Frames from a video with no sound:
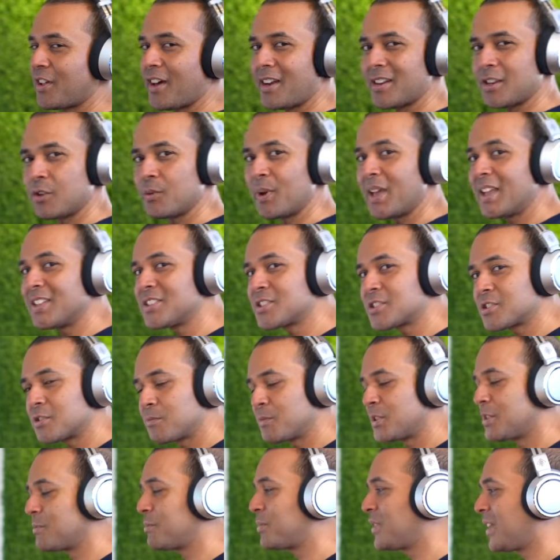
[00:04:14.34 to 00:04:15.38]
Audio
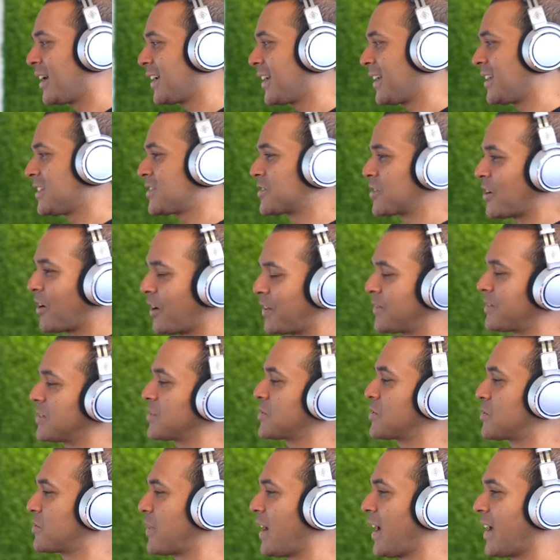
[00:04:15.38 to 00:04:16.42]
instrument plugins on
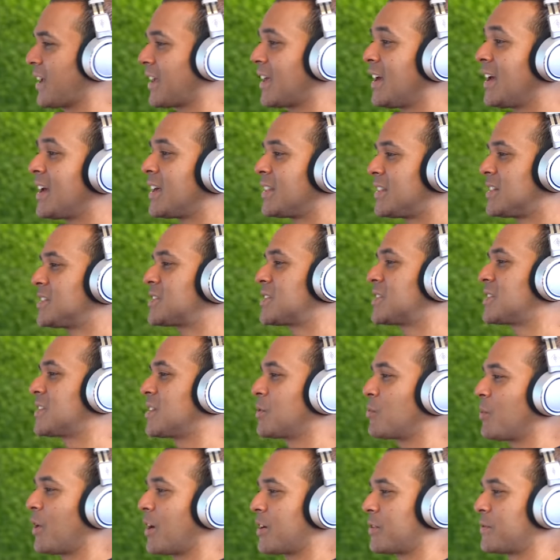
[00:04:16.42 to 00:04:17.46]
this track. This is
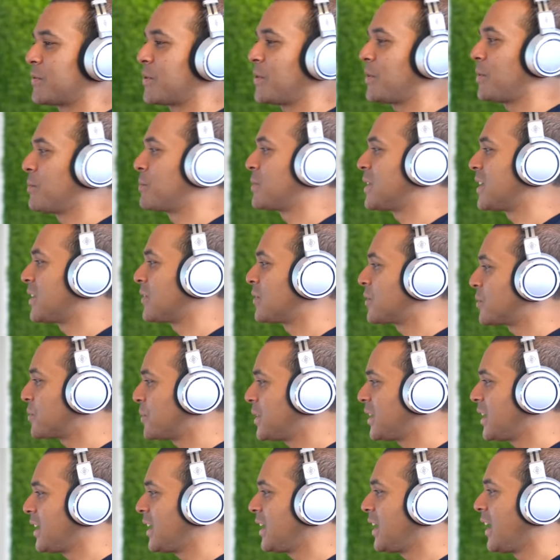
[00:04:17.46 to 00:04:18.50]
the Waterfall
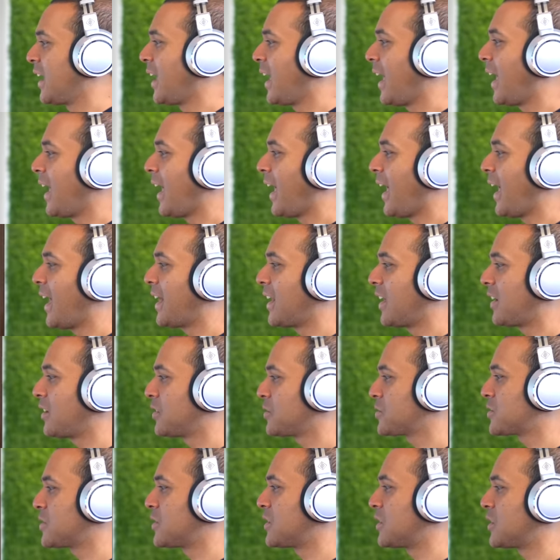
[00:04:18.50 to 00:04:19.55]
B3, and I
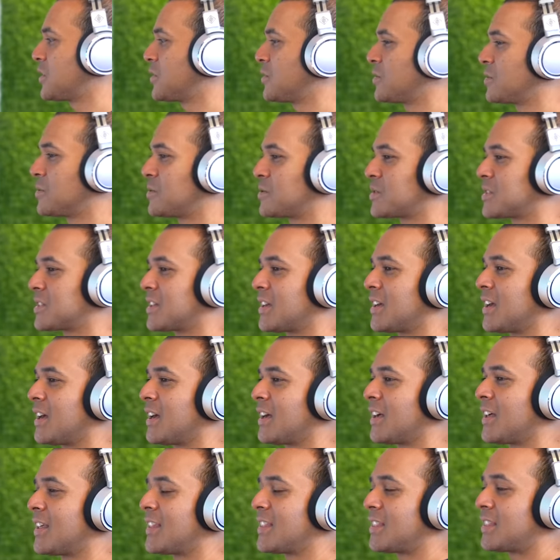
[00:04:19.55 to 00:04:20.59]
also used
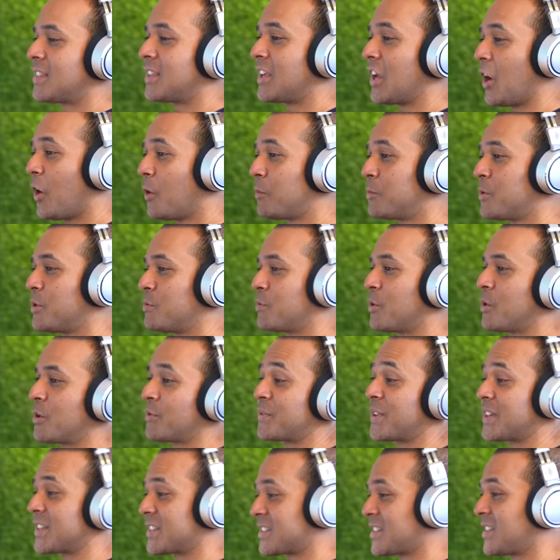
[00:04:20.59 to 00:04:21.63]
the Opal
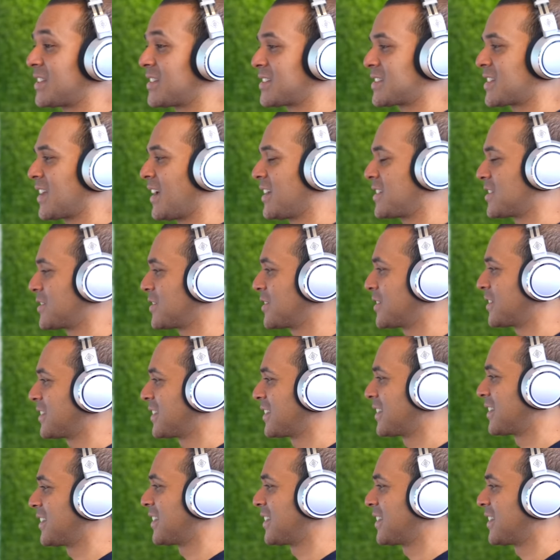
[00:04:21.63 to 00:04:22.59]
Morphing Synthesizer.